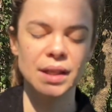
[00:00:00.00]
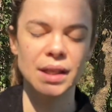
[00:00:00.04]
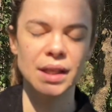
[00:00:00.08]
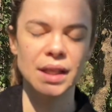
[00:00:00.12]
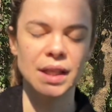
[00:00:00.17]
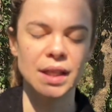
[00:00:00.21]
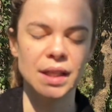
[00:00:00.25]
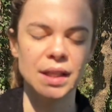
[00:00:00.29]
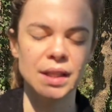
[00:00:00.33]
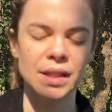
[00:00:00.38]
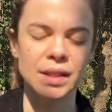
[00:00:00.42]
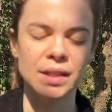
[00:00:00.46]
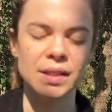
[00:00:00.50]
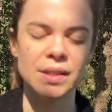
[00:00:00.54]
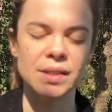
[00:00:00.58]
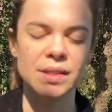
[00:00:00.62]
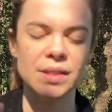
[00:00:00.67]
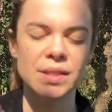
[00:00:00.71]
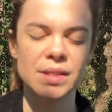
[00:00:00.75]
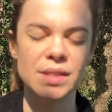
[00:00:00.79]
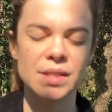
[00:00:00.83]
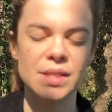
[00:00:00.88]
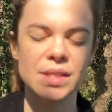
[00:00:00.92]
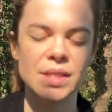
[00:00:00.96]

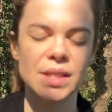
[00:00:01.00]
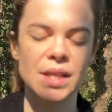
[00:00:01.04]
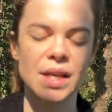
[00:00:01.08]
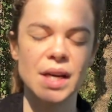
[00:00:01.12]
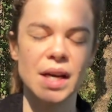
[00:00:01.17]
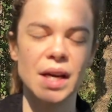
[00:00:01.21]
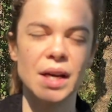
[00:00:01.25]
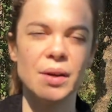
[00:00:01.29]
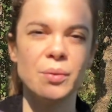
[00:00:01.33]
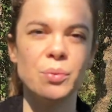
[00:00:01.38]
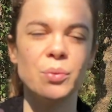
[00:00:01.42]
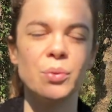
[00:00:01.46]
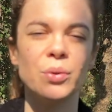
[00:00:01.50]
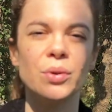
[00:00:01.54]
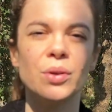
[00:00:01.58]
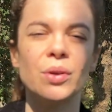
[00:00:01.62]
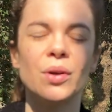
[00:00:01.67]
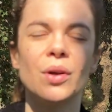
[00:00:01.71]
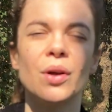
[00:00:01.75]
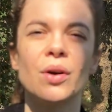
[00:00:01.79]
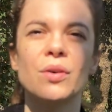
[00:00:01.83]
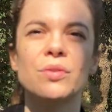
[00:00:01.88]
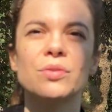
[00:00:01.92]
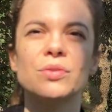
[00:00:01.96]
And I would
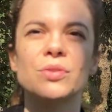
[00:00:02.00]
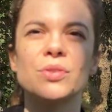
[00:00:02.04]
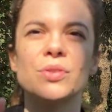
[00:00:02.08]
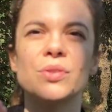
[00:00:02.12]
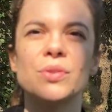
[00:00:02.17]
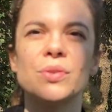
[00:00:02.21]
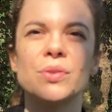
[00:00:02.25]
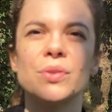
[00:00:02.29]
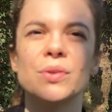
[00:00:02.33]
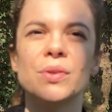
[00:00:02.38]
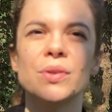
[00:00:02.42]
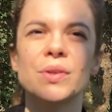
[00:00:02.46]
love to